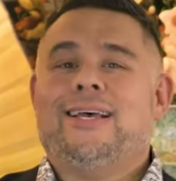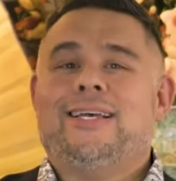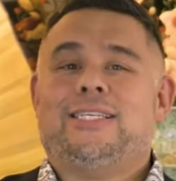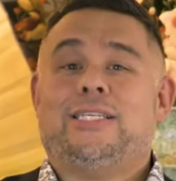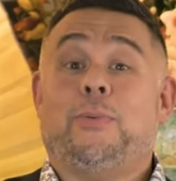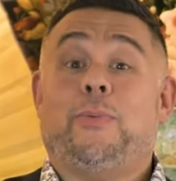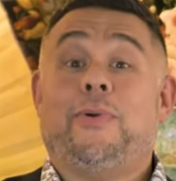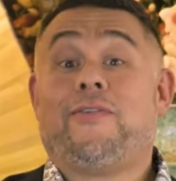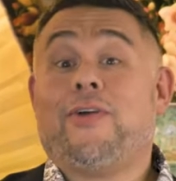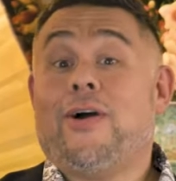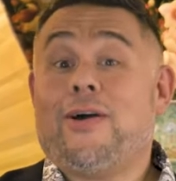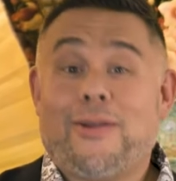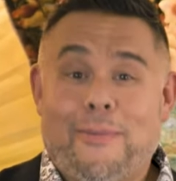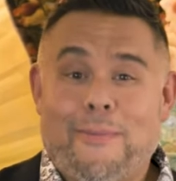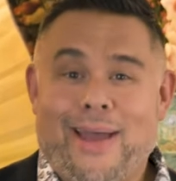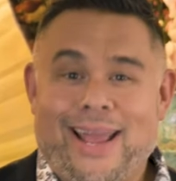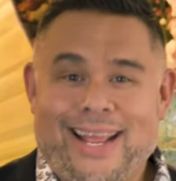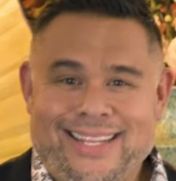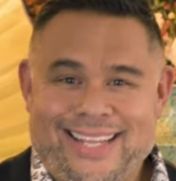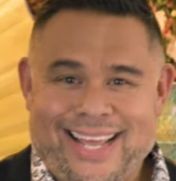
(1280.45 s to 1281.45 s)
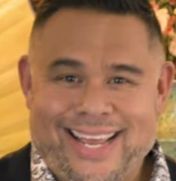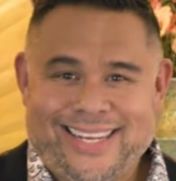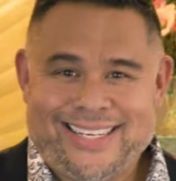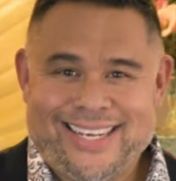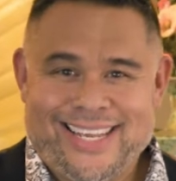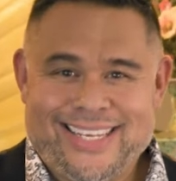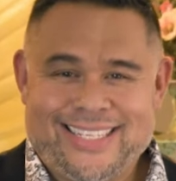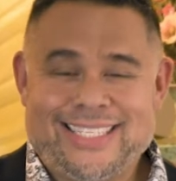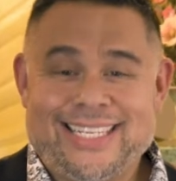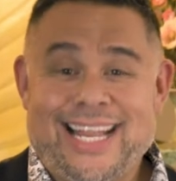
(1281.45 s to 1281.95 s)
So we've got our main
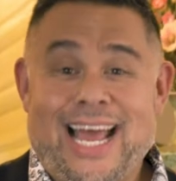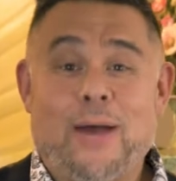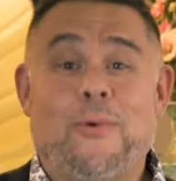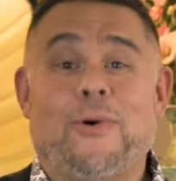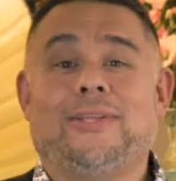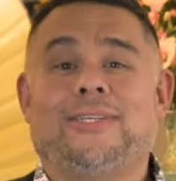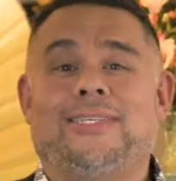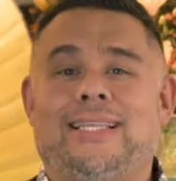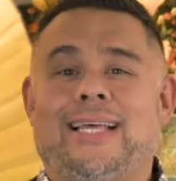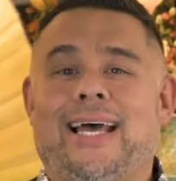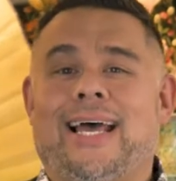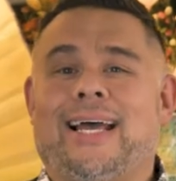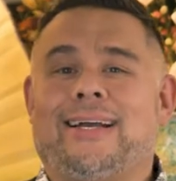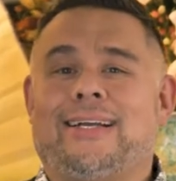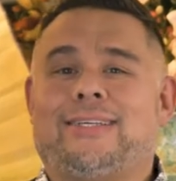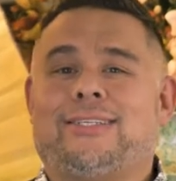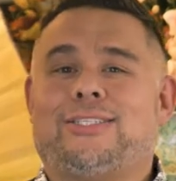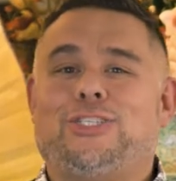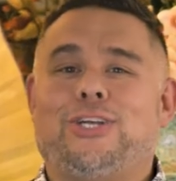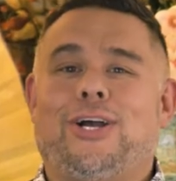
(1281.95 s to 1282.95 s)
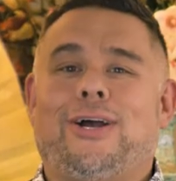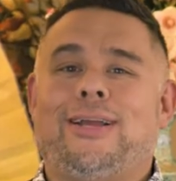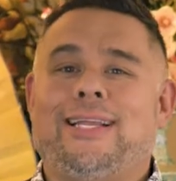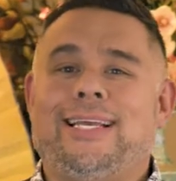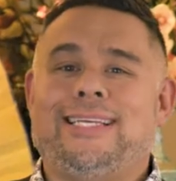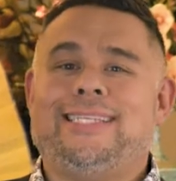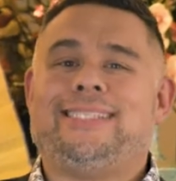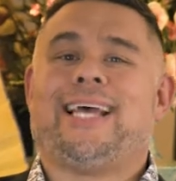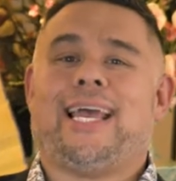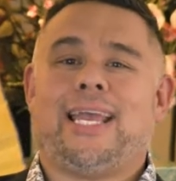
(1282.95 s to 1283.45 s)
dishes. Now onto that
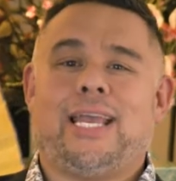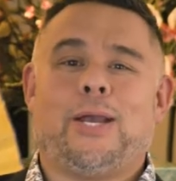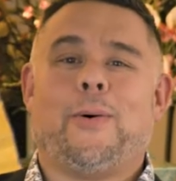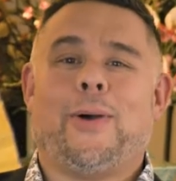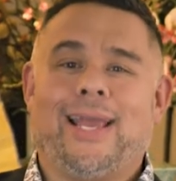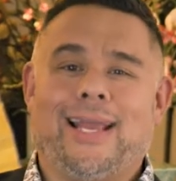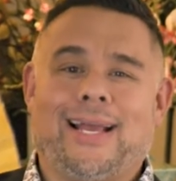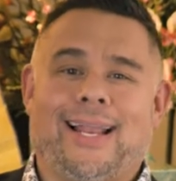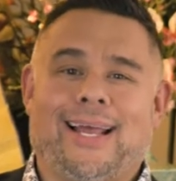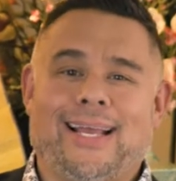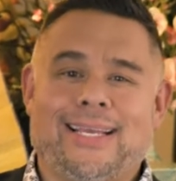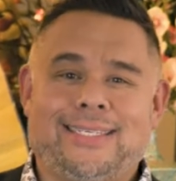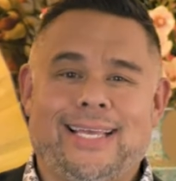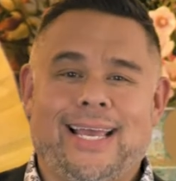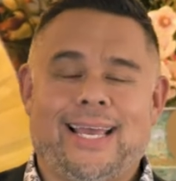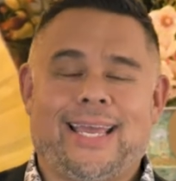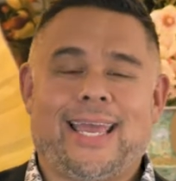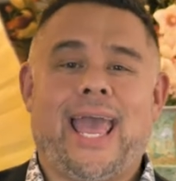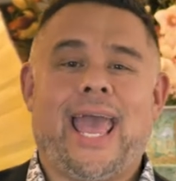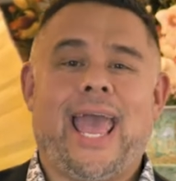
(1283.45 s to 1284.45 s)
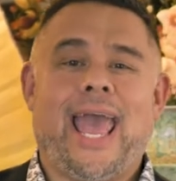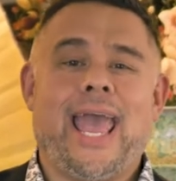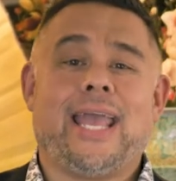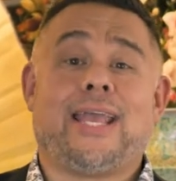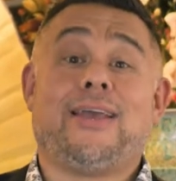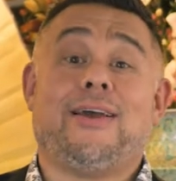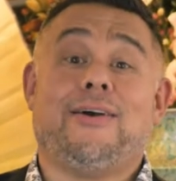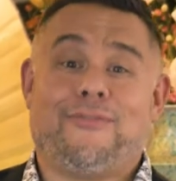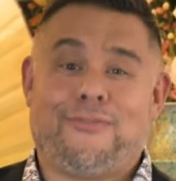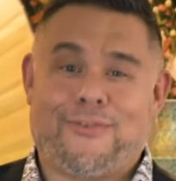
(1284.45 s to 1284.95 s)
Chinese takeaway classic,
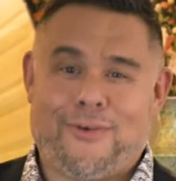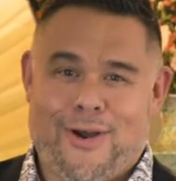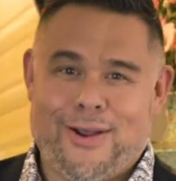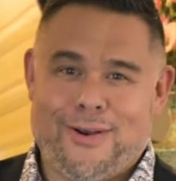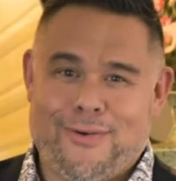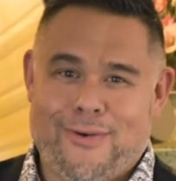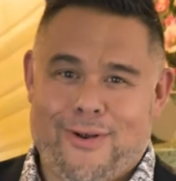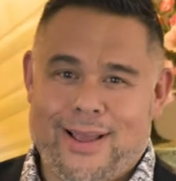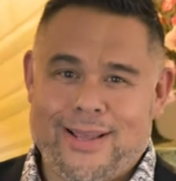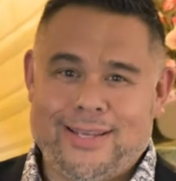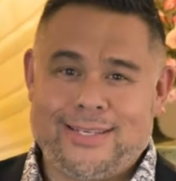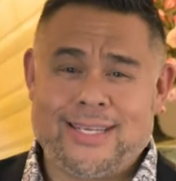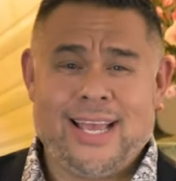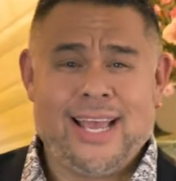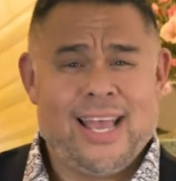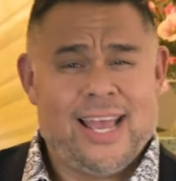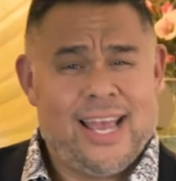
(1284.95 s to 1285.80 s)
egg fried rice.